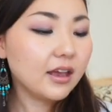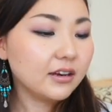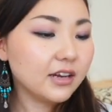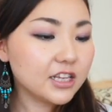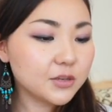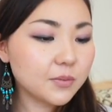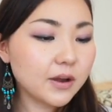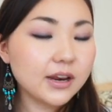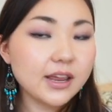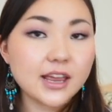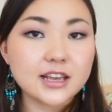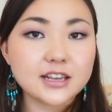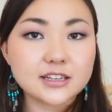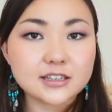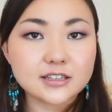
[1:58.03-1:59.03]
Next one
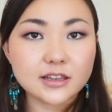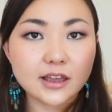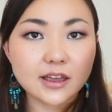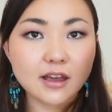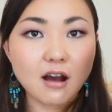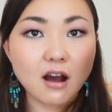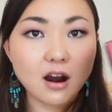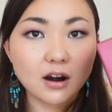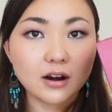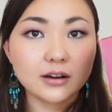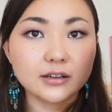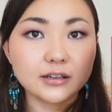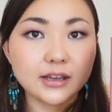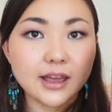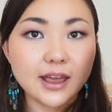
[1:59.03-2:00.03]
is the
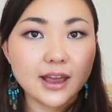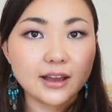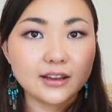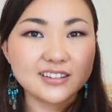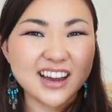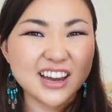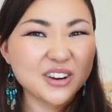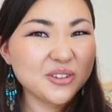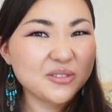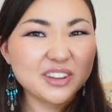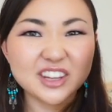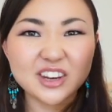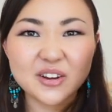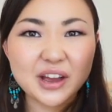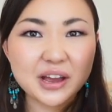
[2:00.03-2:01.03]
Harnn, and I don't
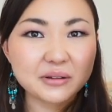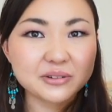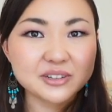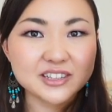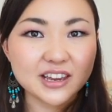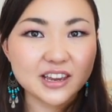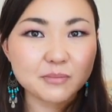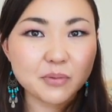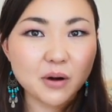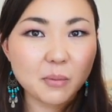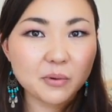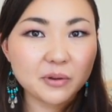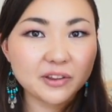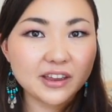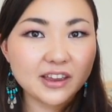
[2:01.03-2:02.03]
really know how to say it
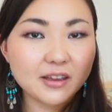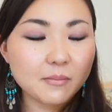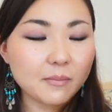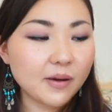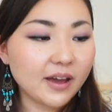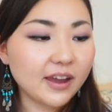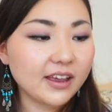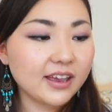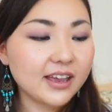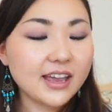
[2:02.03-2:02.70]
properly, but